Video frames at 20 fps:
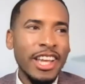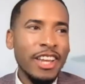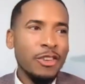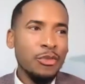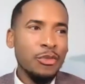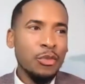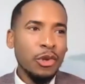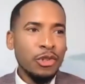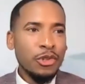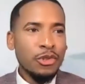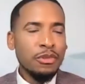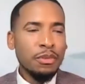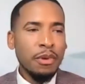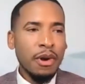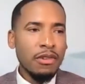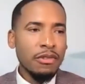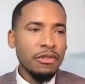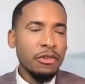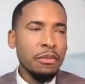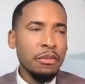and what you
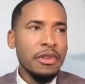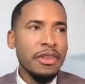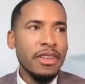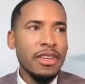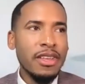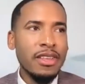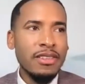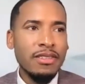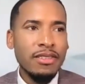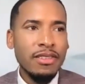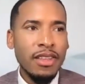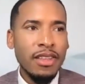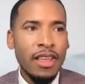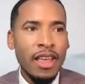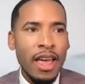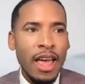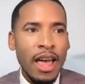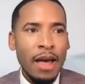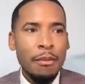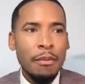sparked for me is
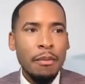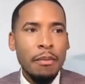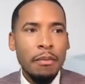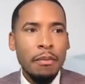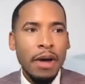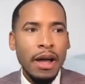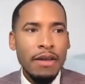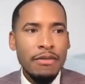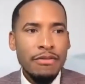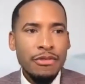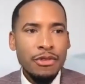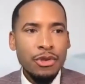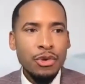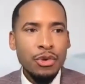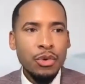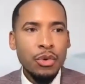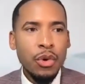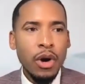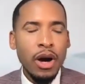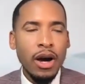my
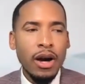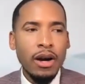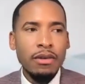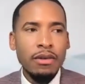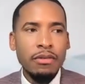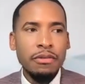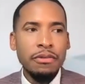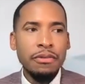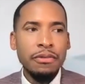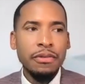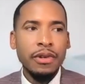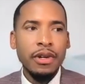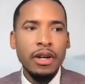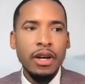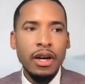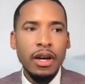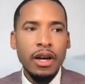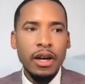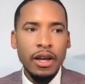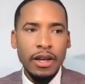view of
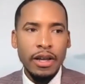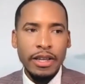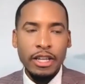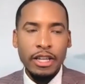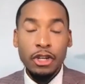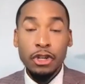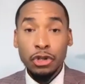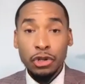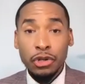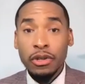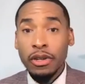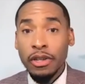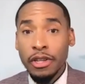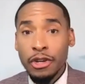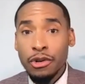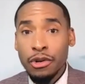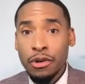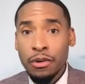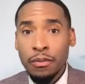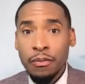a good
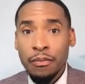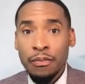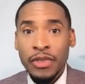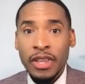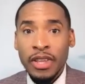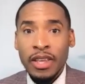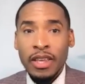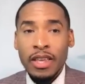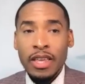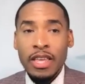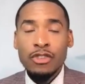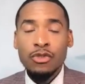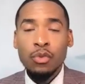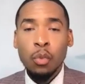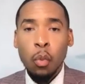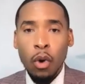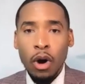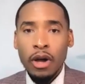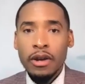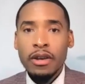leader is
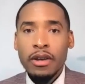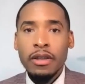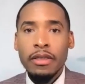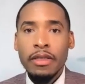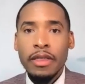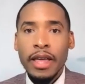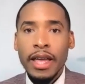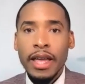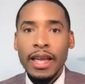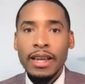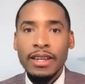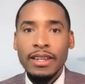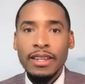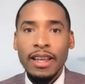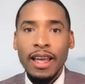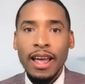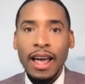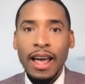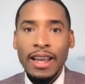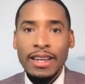one that
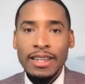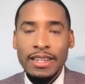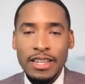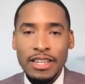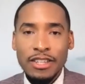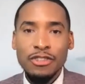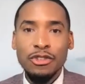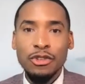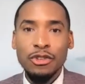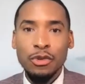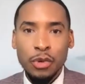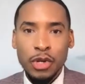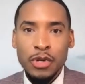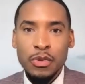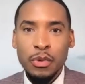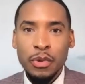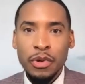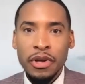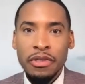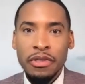I disagree
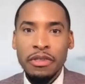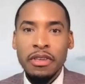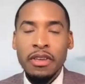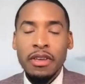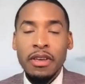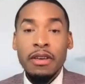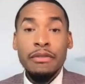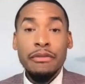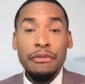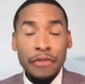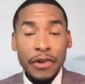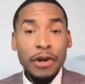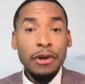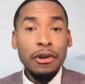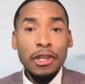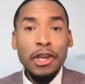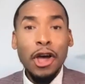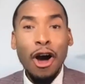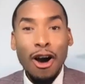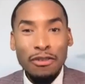with
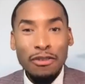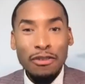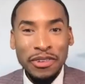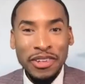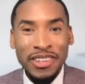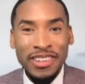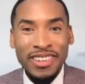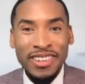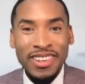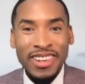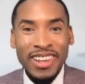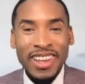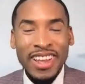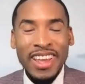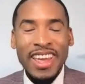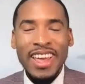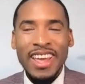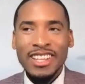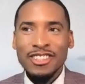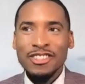fairly often.
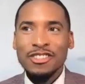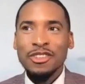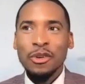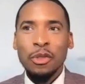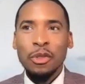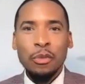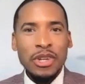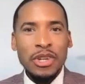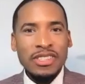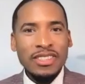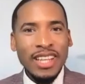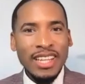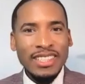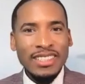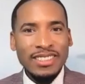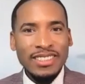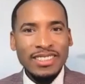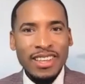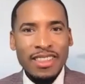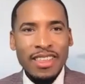And so the reason I
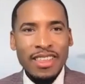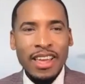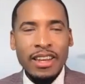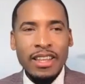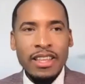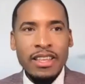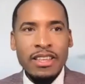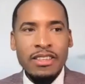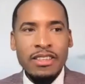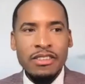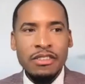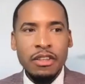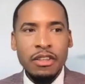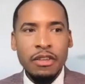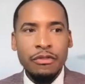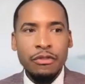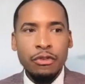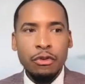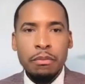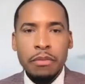say that is,
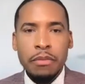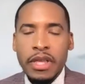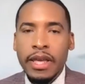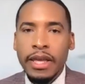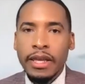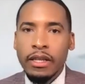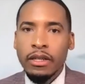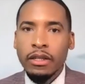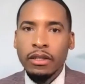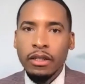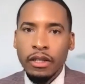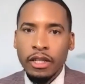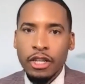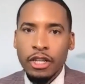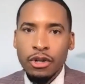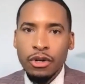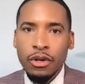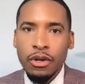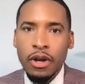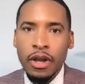for me, a good
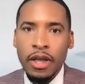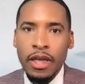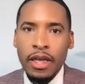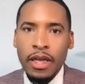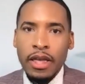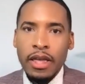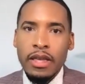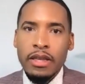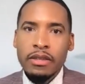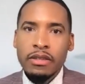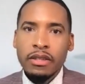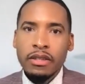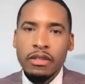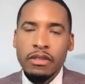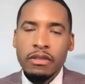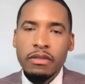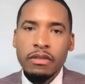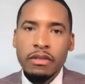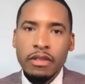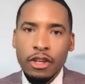leader is
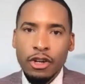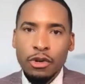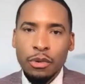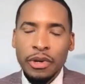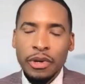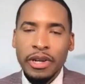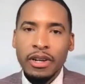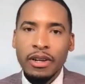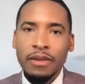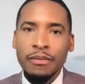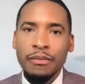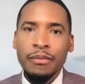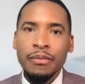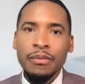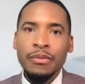considering